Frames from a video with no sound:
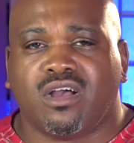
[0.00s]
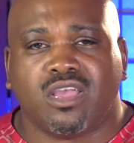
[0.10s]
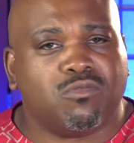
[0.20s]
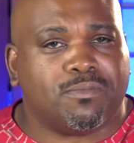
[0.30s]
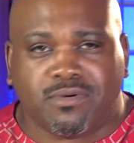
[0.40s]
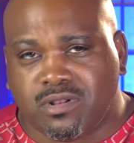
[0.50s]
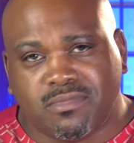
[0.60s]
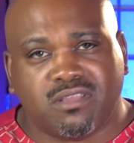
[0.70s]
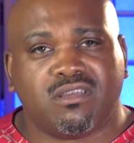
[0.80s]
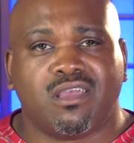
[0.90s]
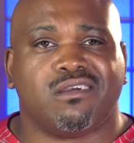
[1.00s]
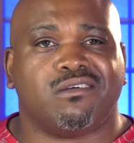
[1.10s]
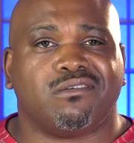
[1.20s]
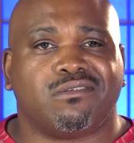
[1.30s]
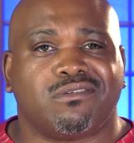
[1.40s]
he would put him in jail.
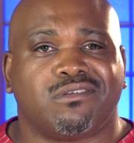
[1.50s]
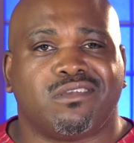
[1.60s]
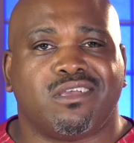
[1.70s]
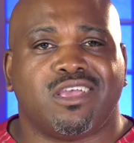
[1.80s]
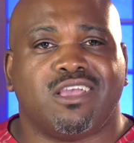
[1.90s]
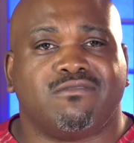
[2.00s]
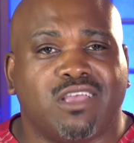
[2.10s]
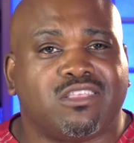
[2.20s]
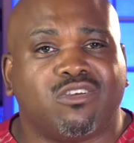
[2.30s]
If they